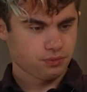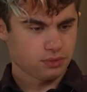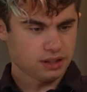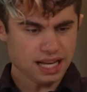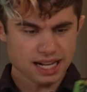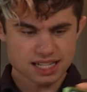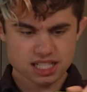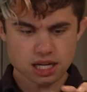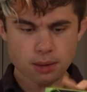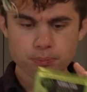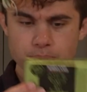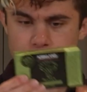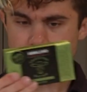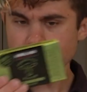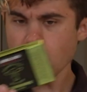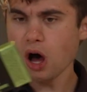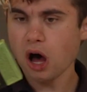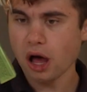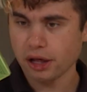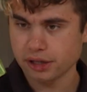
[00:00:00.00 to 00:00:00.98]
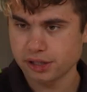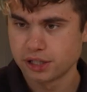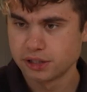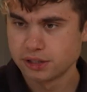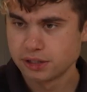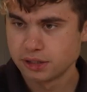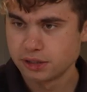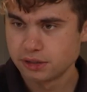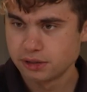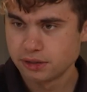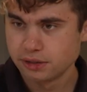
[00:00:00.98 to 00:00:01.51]
It's a block.
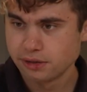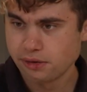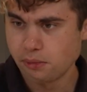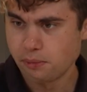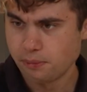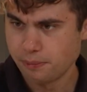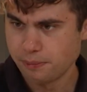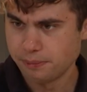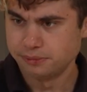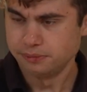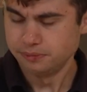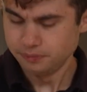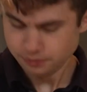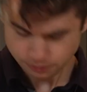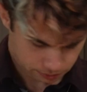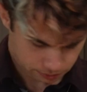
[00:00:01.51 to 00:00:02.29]
I don't know